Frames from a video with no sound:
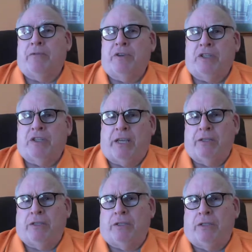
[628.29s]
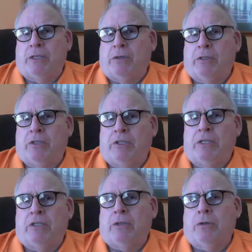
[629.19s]
of his senses. He couldn't
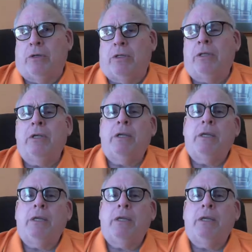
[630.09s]
see so good.